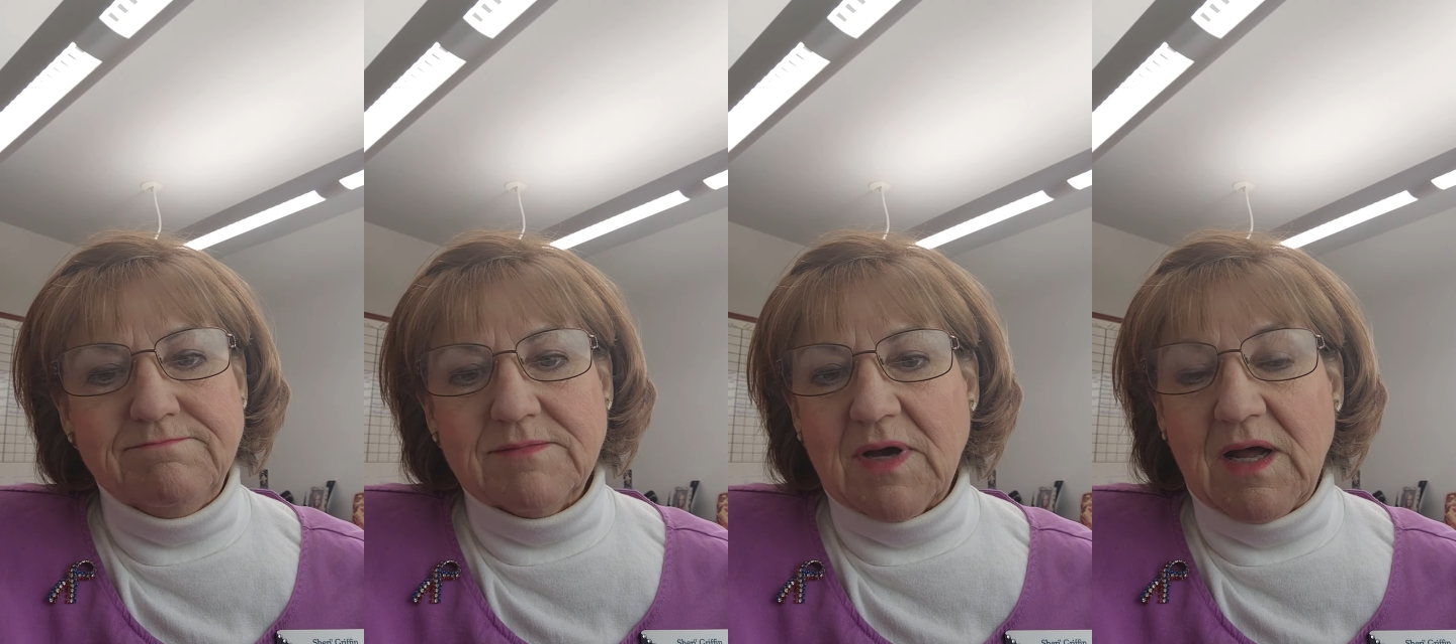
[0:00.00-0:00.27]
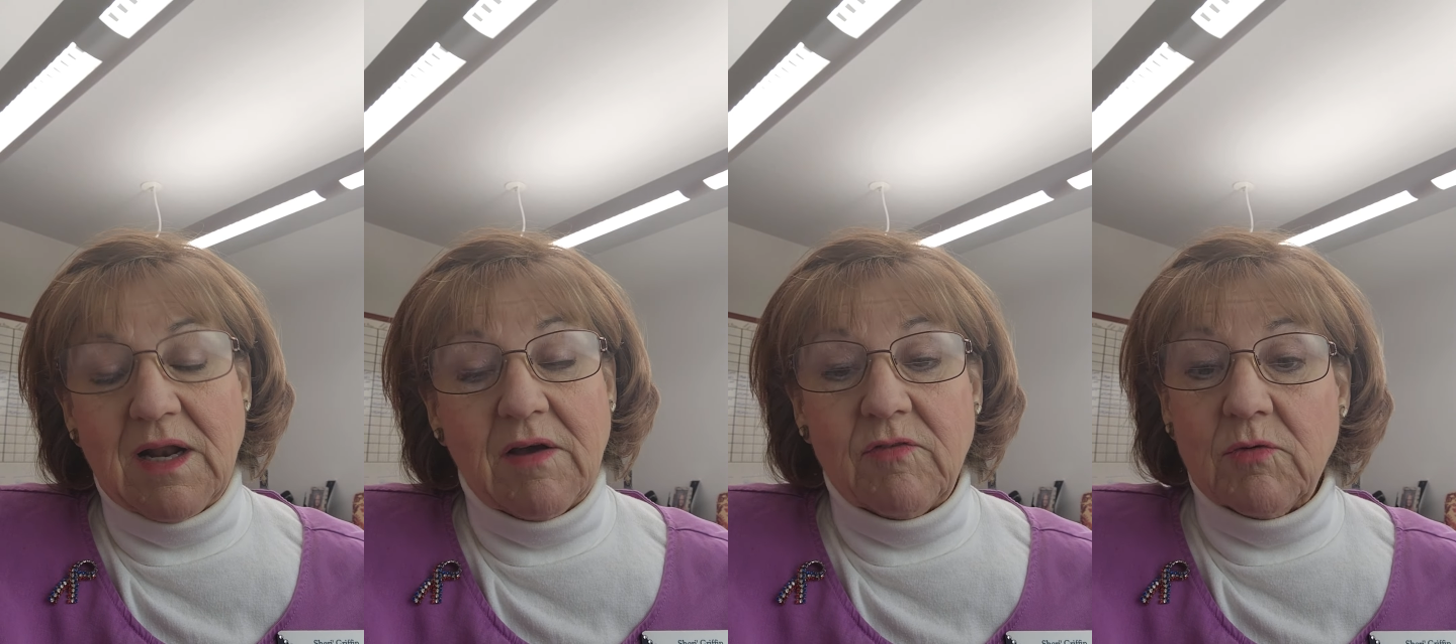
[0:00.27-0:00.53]
I
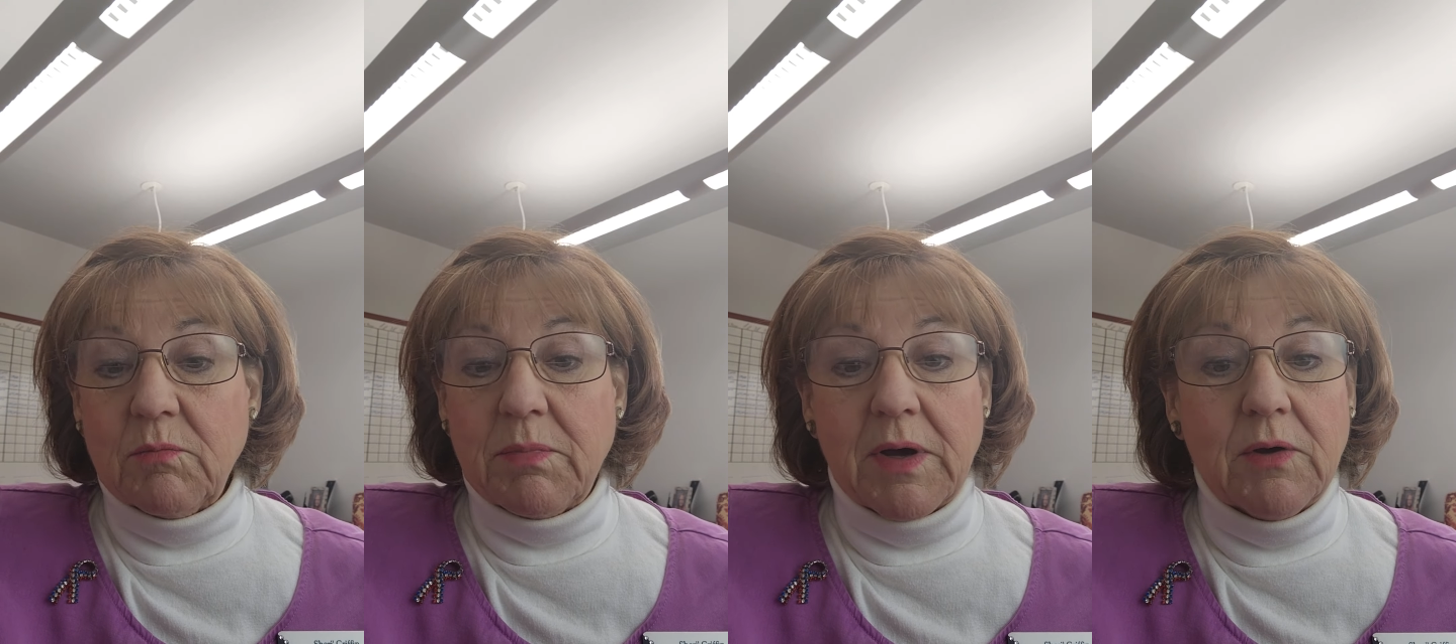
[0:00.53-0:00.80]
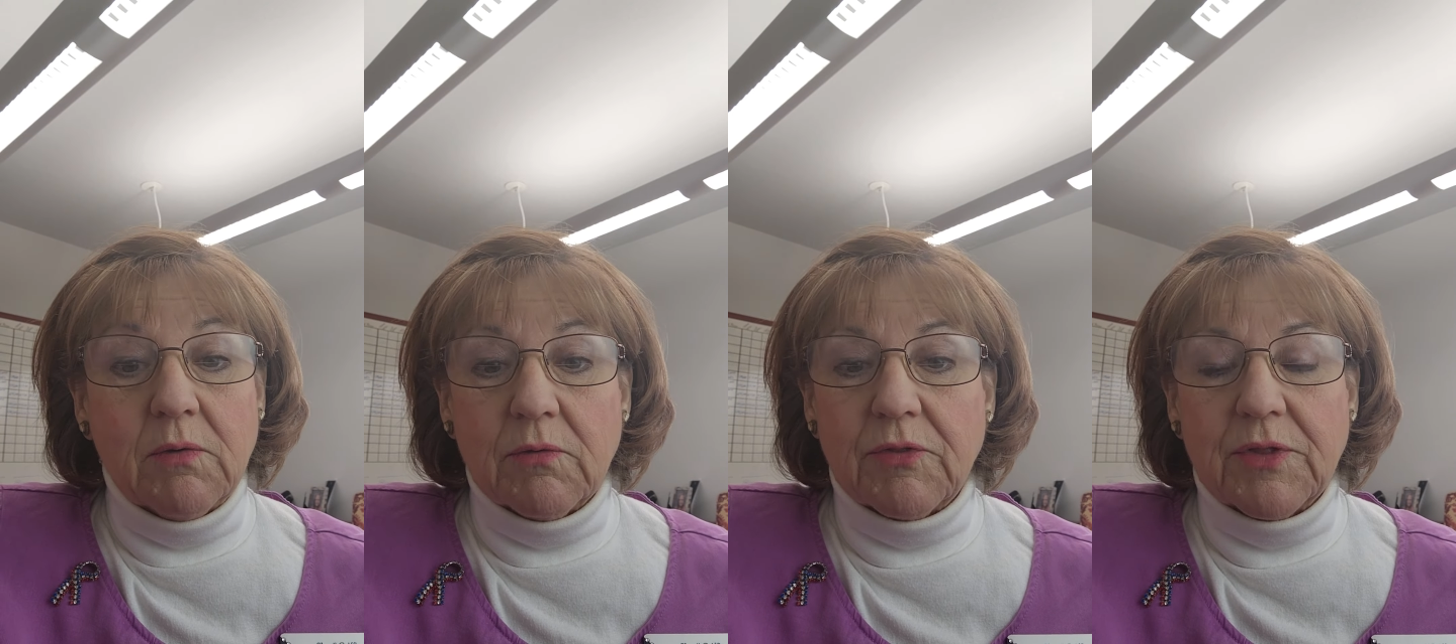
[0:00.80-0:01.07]
love them
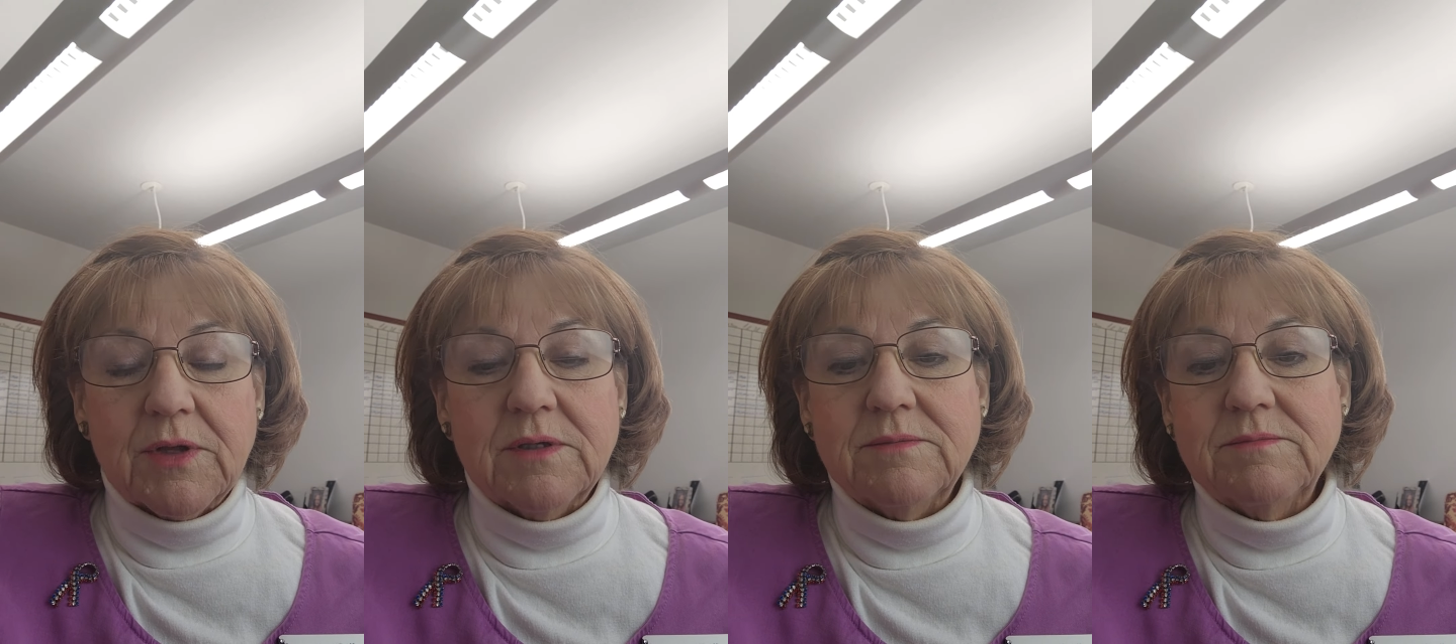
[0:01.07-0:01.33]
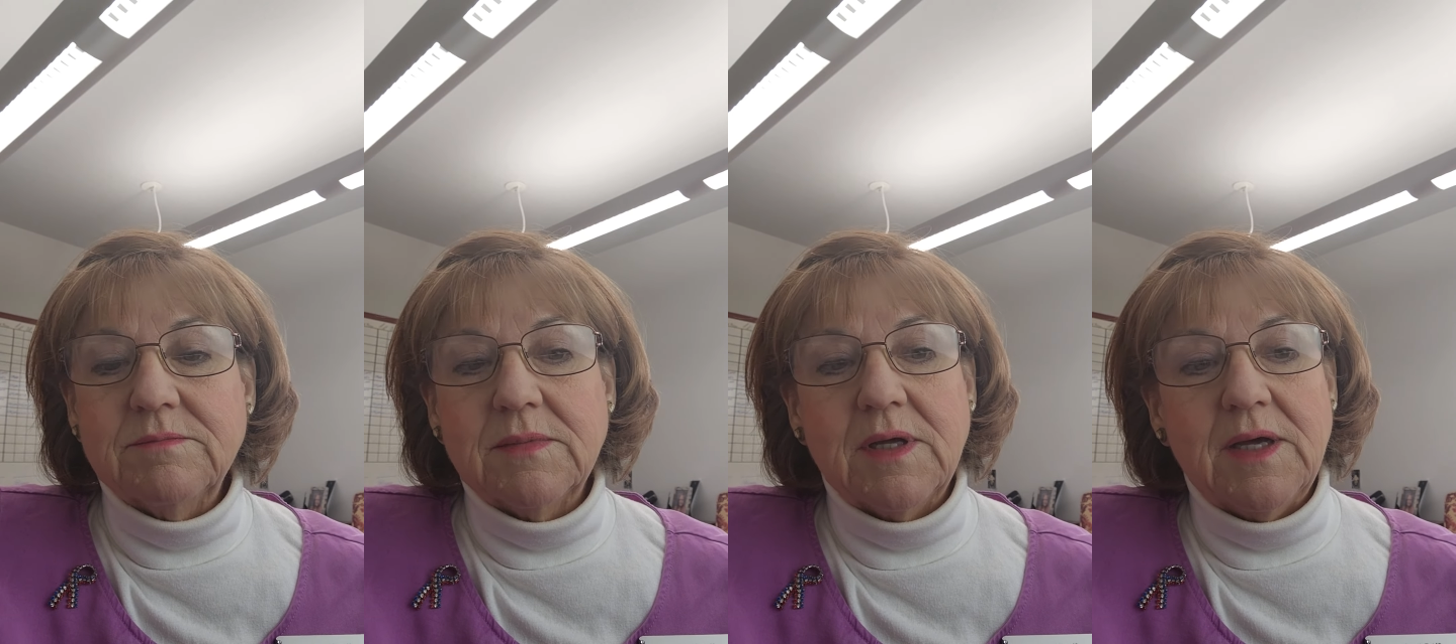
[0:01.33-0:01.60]
both,
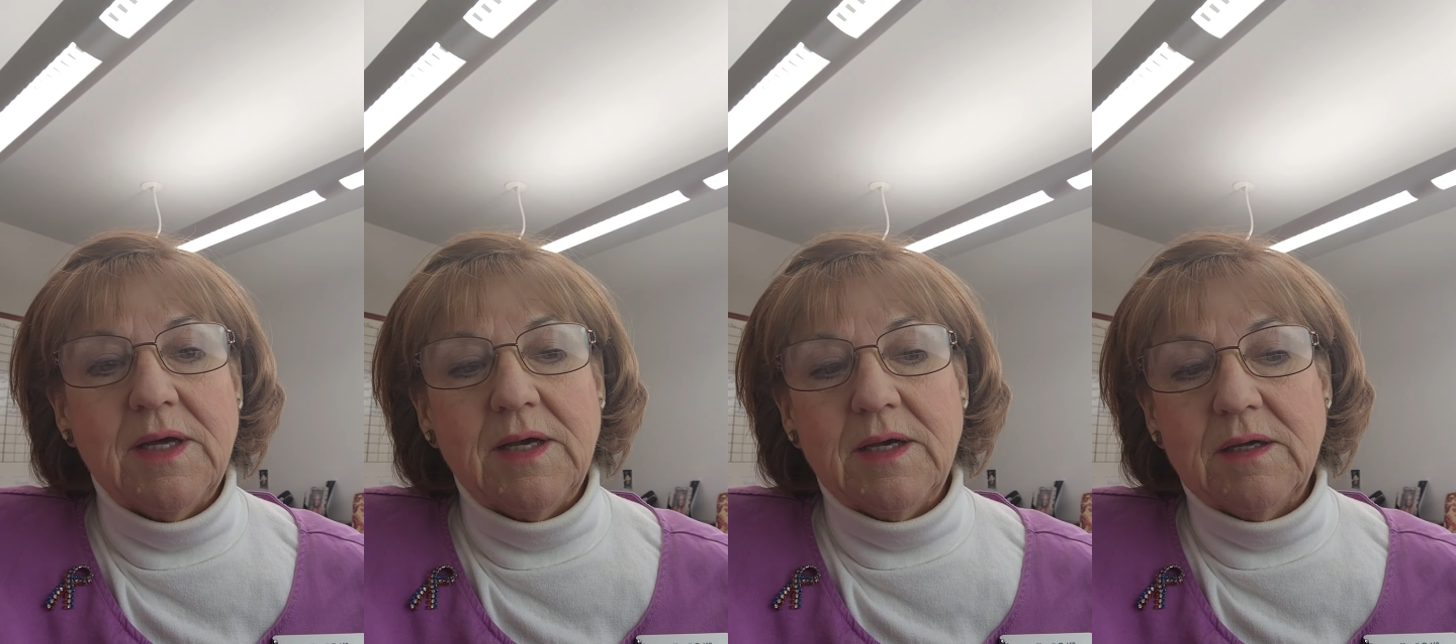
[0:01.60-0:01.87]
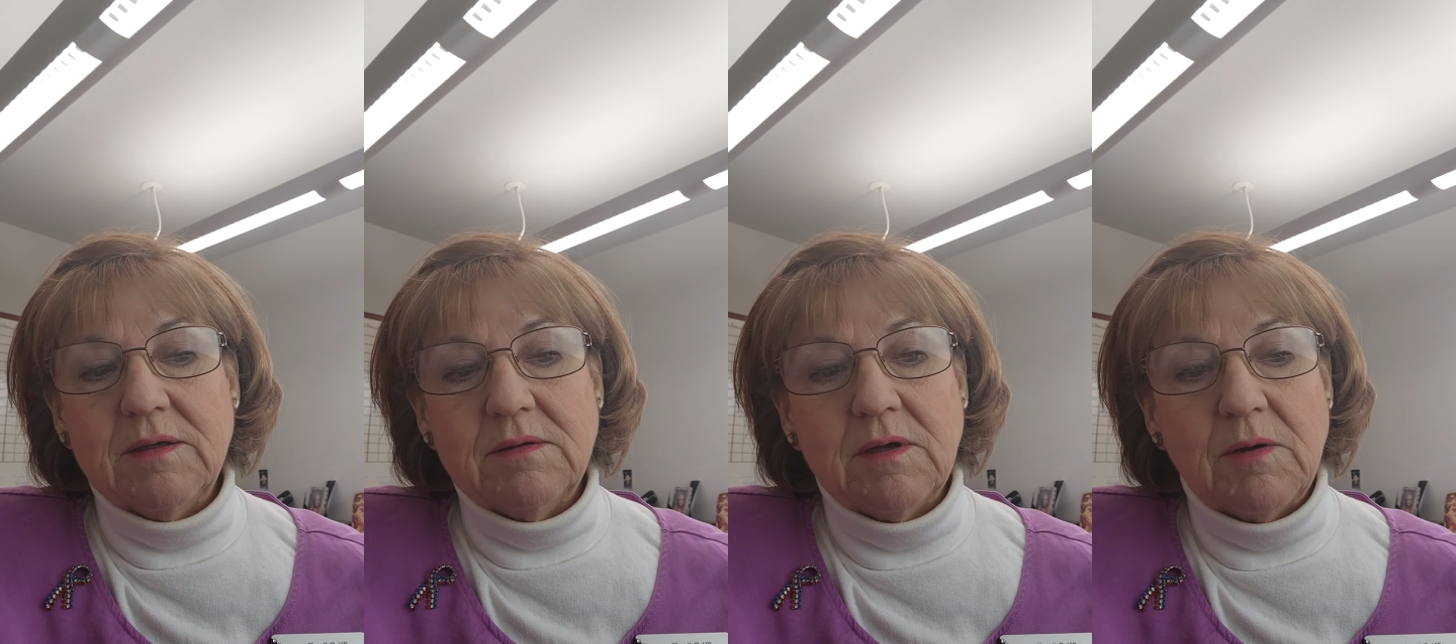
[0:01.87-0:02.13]

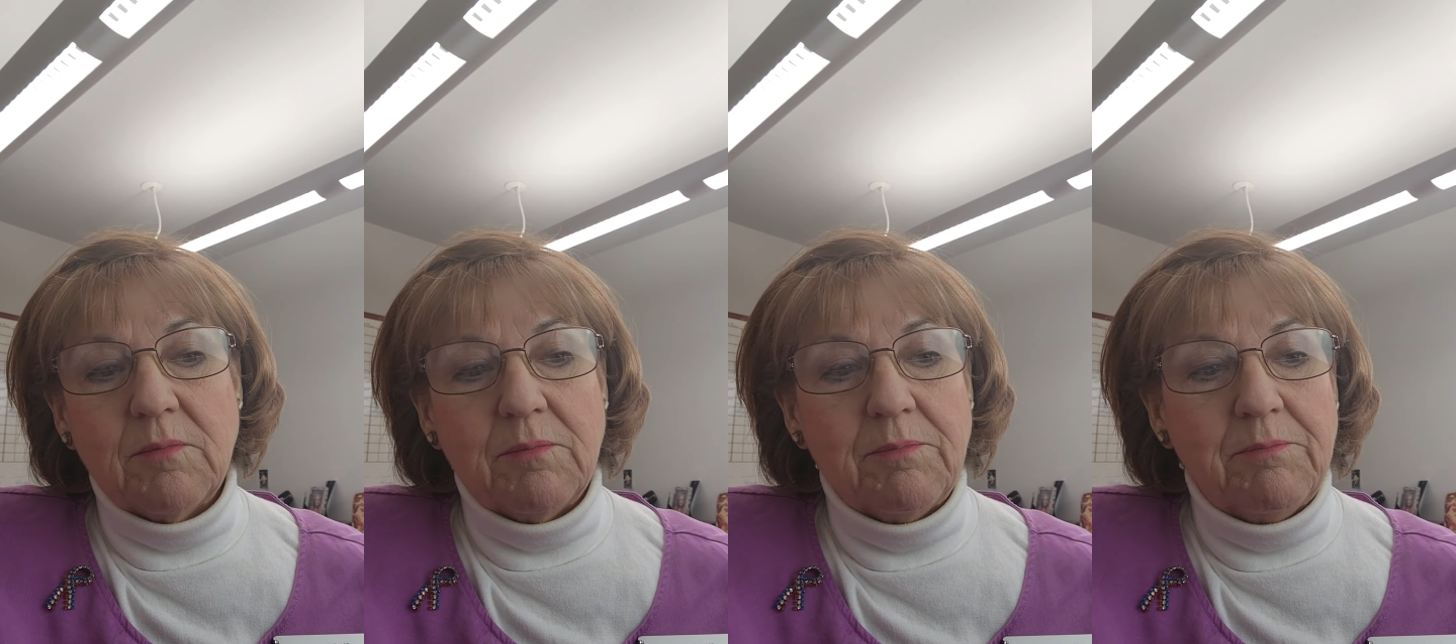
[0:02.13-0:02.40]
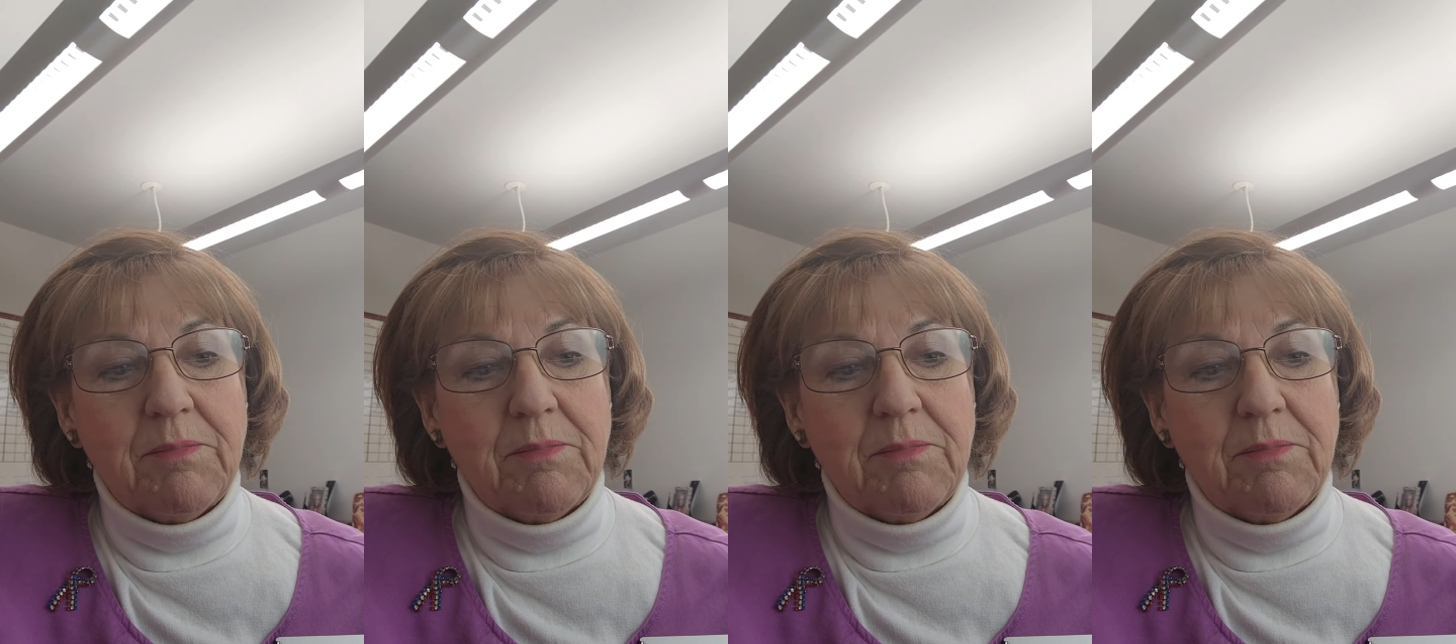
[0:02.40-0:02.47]
and